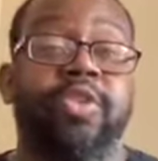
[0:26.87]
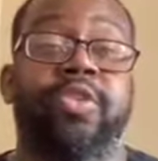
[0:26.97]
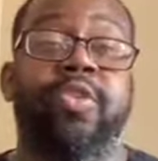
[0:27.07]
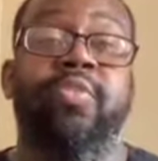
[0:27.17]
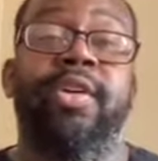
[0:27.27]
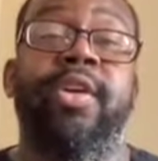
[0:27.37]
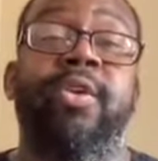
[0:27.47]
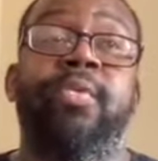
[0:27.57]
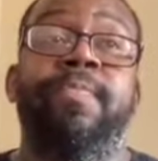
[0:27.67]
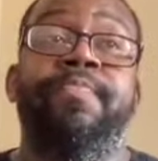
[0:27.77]

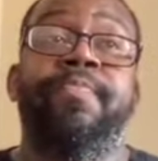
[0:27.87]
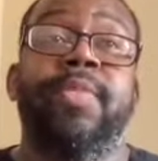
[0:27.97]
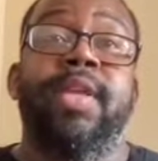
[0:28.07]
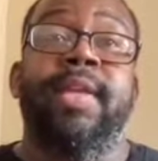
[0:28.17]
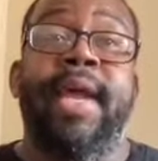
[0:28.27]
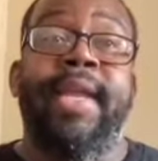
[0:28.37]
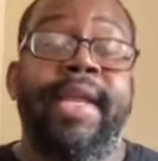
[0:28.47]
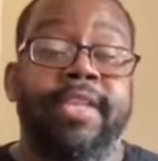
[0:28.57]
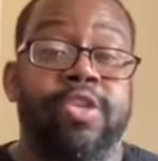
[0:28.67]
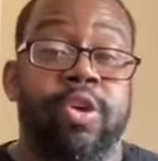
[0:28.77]
surreal that
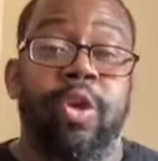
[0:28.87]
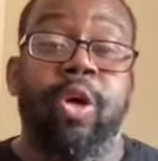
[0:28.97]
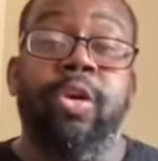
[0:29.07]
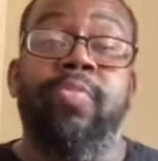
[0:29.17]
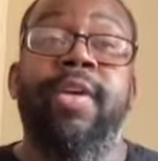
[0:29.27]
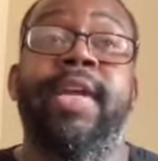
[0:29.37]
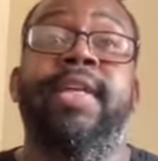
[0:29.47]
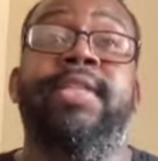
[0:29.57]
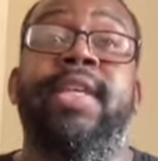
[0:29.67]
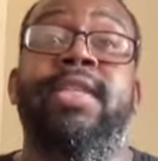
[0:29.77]
he is no longer with
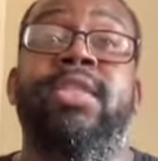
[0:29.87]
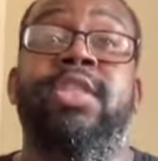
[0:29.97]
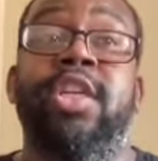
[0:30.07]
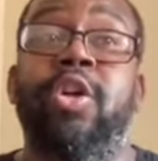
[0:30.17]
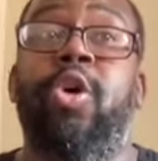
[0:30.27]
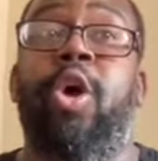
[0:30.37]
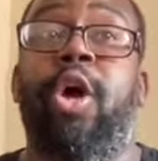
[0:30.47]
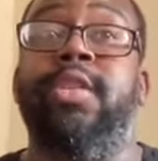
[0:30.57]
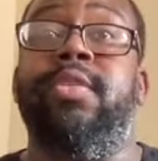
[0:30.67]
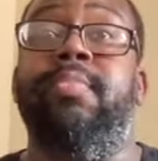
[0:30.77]
us. It's still hard to